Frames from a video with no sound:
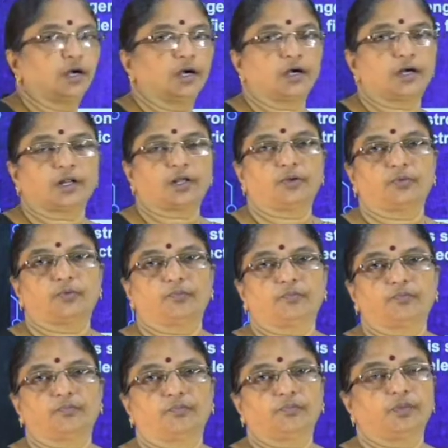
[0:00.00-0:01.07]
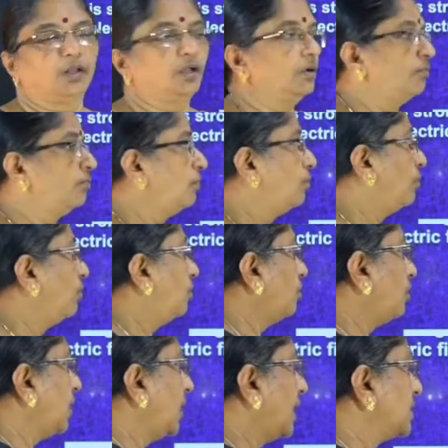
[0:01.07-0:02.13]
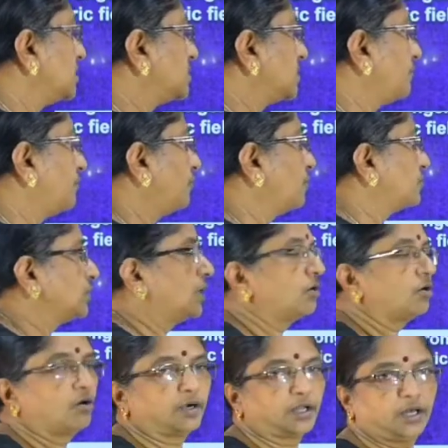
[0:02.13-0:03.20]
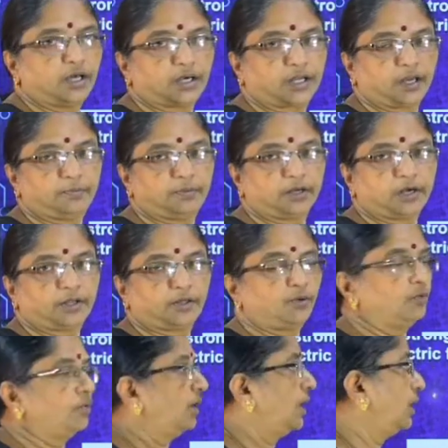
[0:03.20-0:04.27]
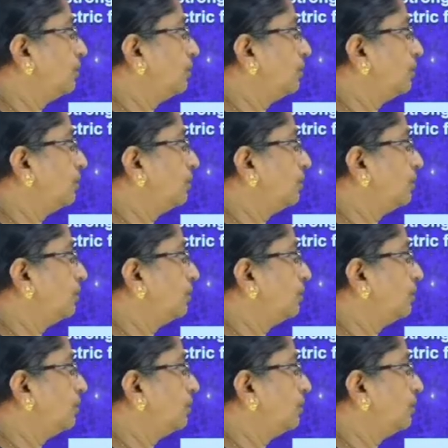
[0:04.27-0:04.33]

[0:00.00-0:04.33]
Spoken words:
letter q. More lines of force are drawn here, capital Q, and